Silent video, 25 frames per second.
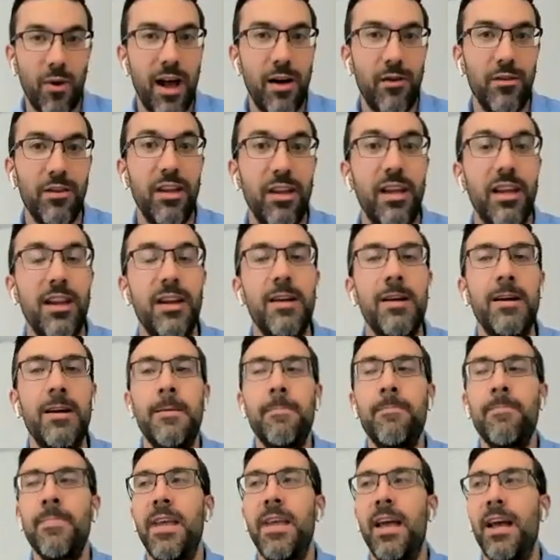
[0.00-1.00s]
around it.
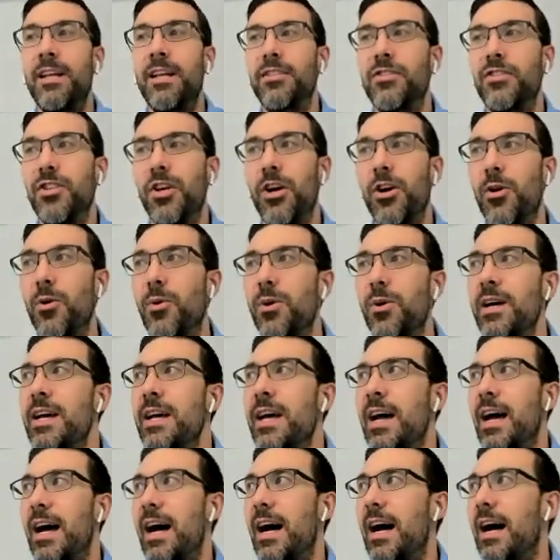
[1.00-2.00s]
And so,
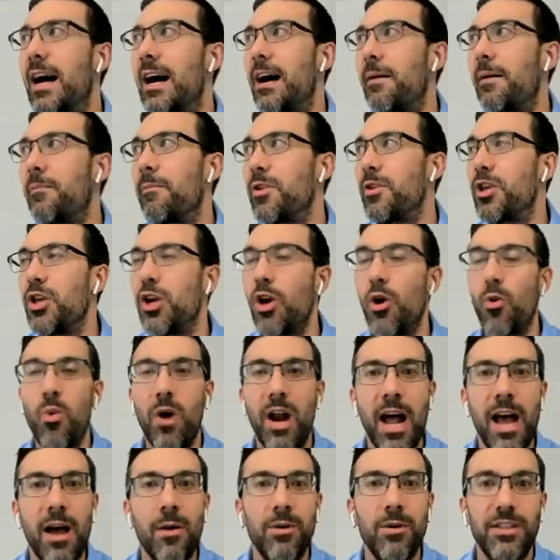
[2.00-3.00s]

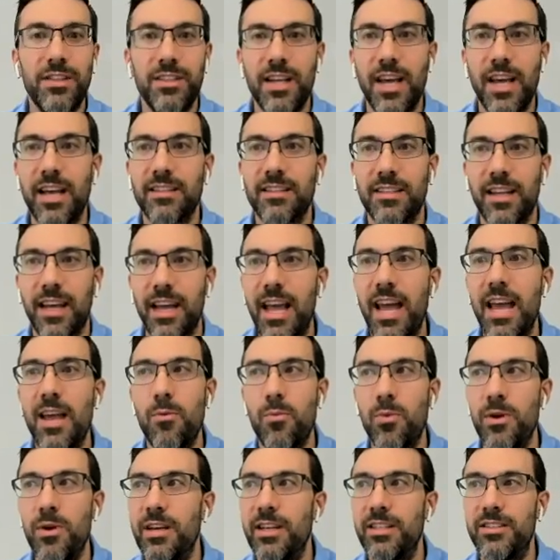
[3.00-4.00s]
what I would say is like,
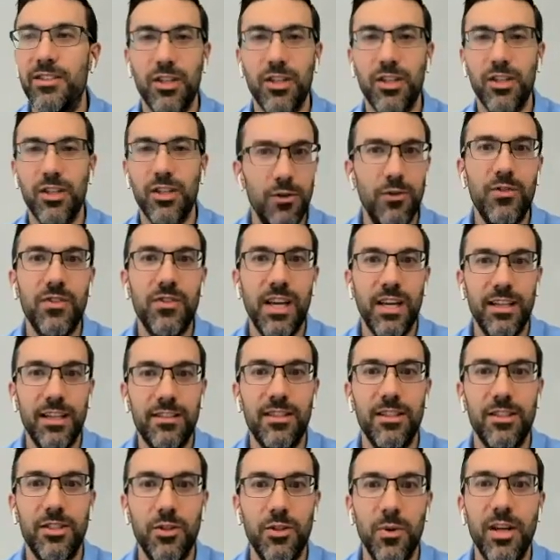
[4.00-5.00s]
hey, it's a use
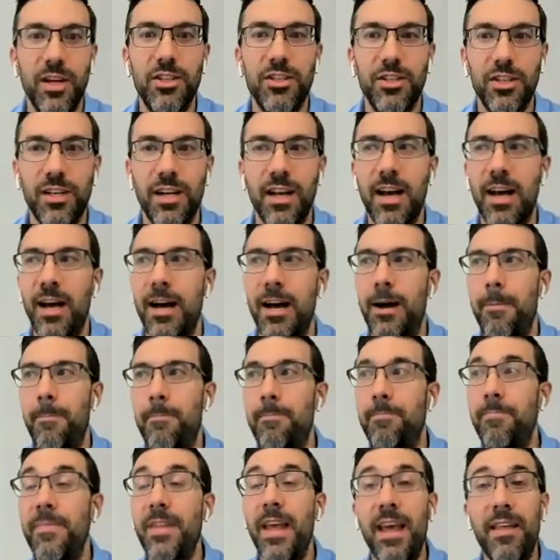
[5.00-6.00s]
case situation.
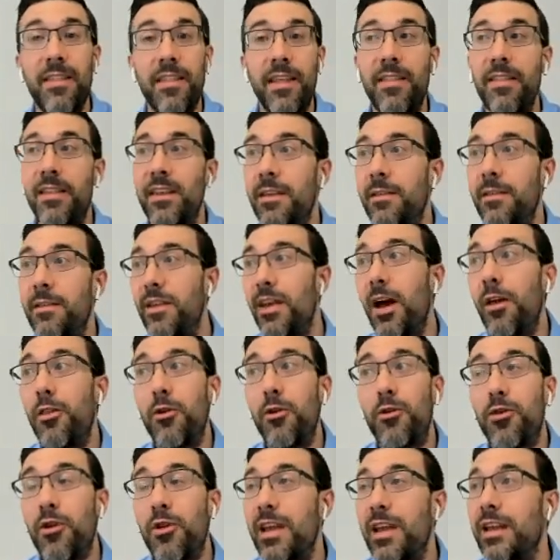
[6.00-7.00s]
And then the
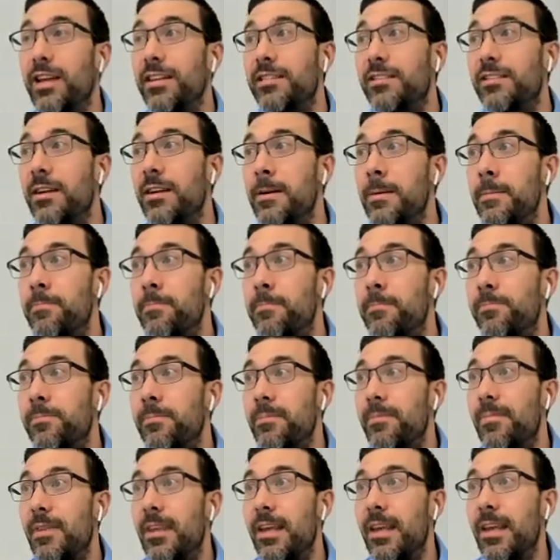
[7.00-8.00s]
other thing is,
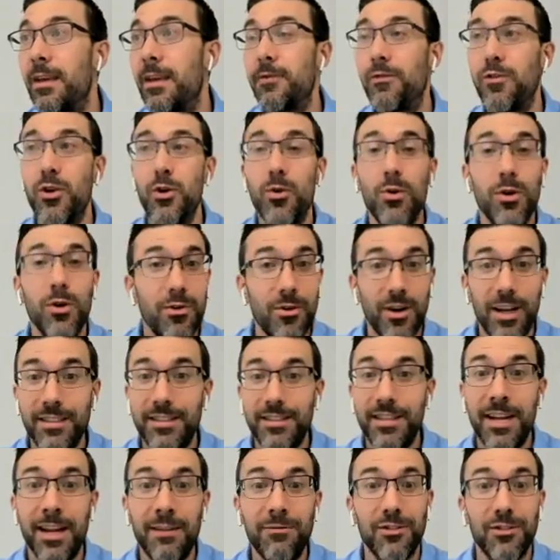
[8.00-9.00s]
if you were
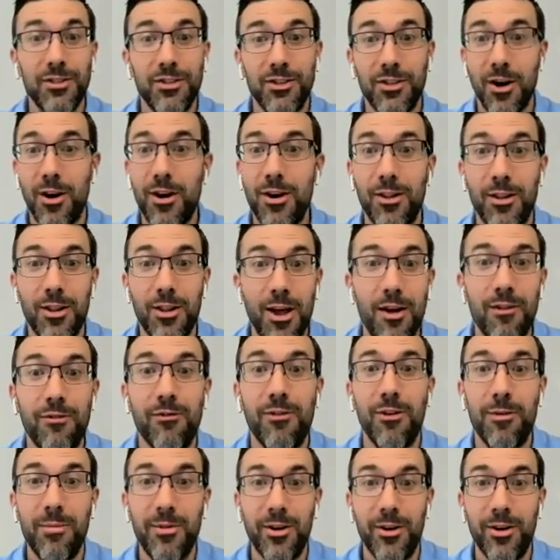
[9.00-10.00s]
crazy enough to start a law
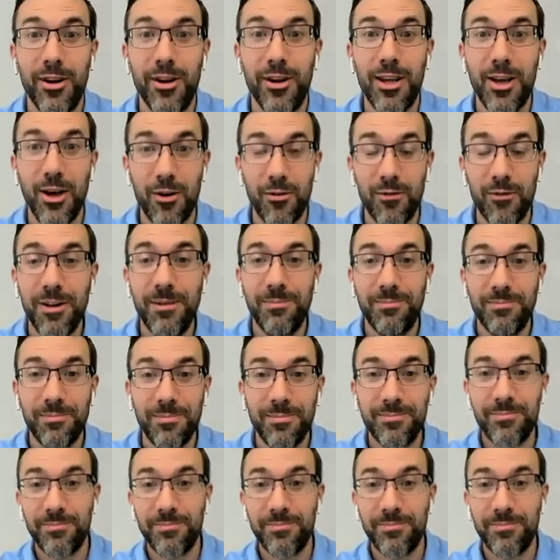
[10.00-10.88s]
firm during COVID,